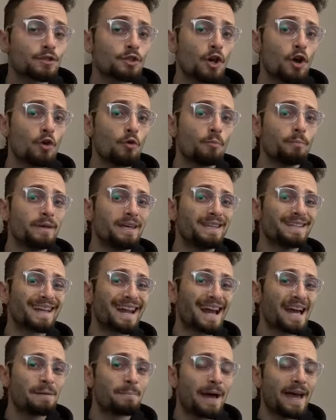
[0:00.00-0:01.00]
So being that
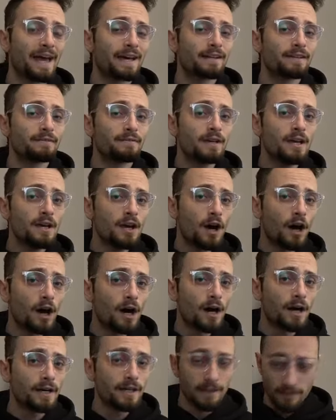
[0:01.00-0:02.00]
I am ahead, in,
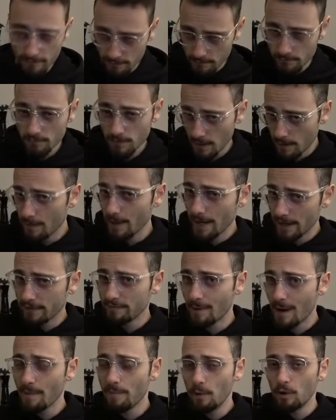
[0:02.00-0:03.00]
uh, I'm ahead of
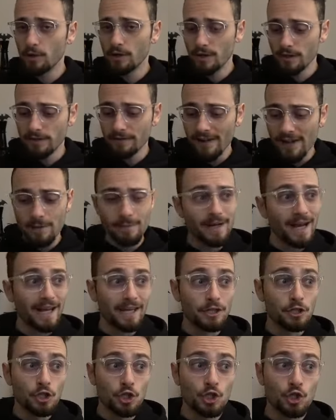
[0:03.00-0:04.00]
my opponent in development, I
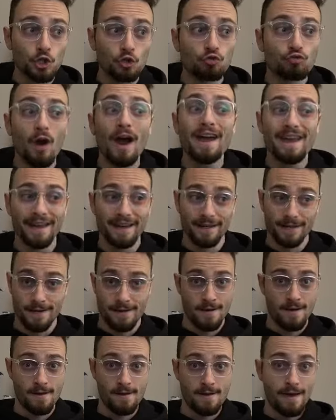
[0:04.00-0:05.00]
can strike
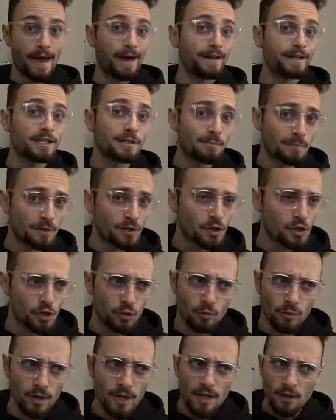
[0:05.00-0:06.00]
at his
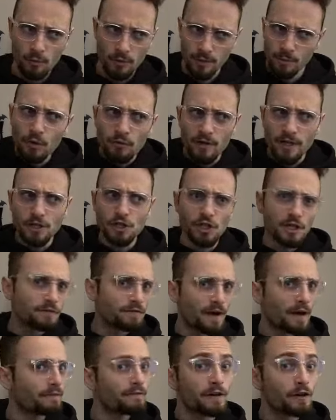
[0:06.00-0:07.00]
position with a move like g
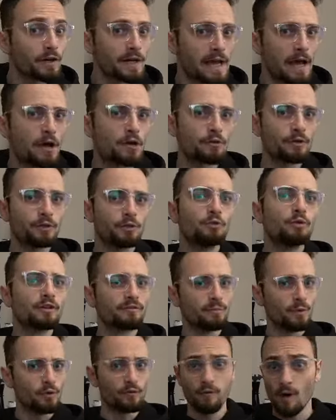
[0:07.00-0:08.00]
five. Very counterintuitive
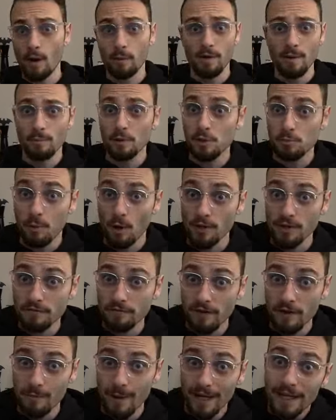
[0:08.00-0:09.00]
move. Why would I push pawns in
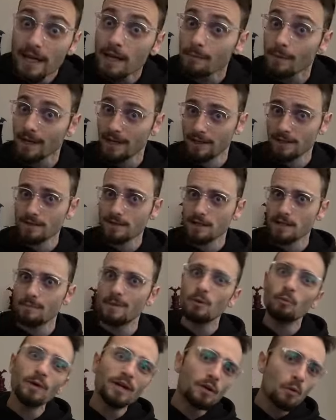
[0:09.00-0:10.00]
front of my king? My king is going to
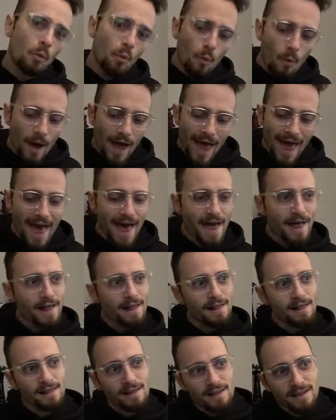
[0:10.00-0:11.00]
be weak.
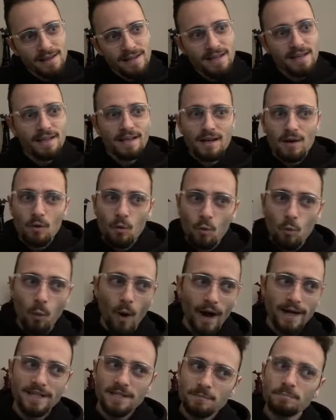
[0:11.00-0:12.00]
Well,
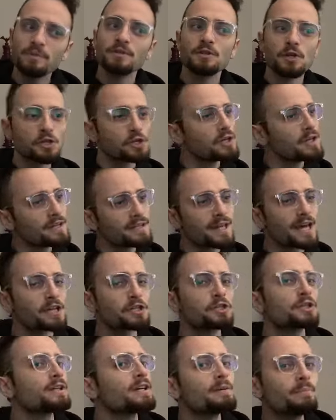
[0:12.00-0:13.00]
white's position is
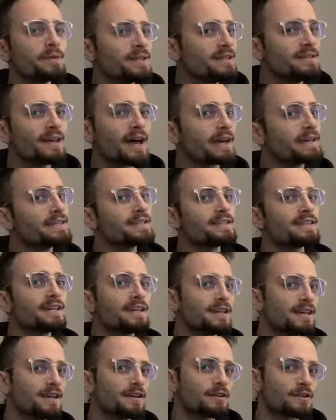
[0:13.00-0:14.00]
actually a bit dicey
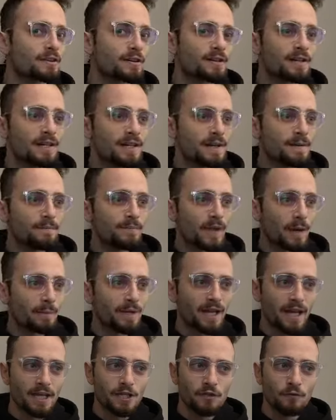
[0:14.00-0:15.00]
here. I
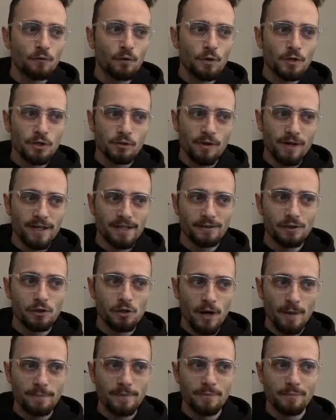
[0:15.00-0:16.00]
mean, h four is threatening to
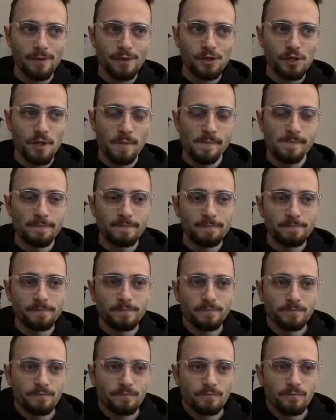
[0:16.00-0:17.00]
trap the bishop,
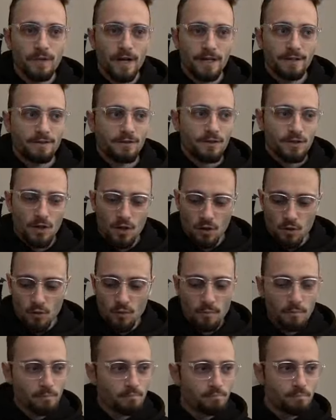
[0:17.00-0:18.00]
right?
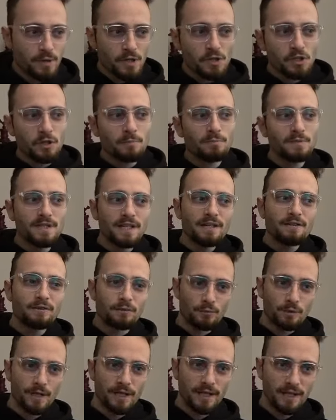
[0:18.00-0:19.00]
So bishop d
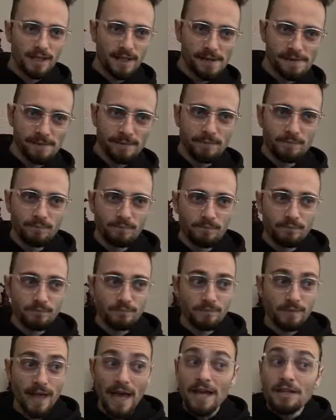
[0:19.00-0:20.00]
three,
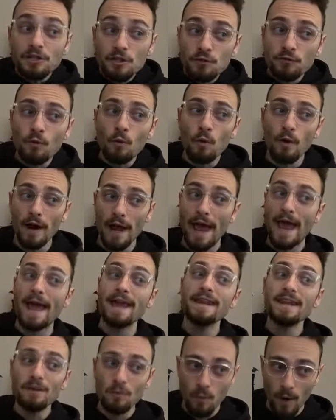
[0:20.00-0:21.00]
h four
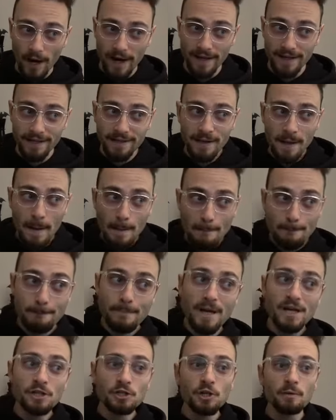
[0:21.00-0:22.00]
anyway,
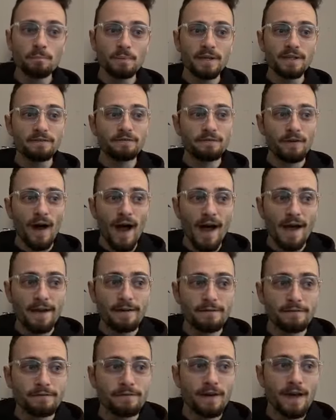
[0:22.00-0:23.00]
bishop e
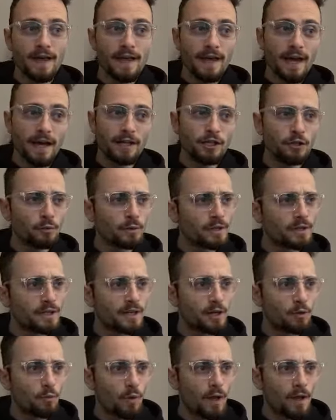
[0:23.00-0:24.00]
five, and you would
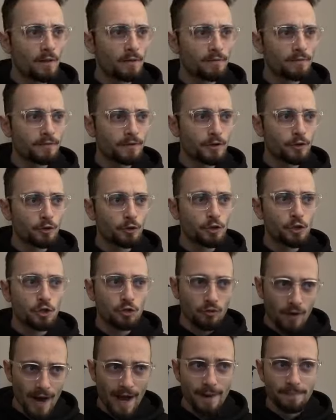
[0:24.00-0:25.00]
think, well, you're
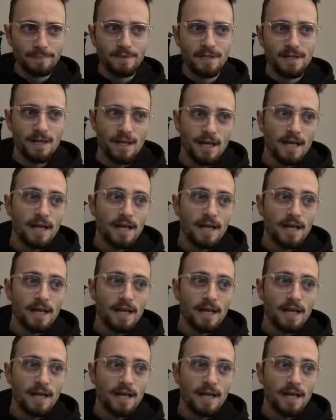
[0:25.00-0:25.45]
trapped.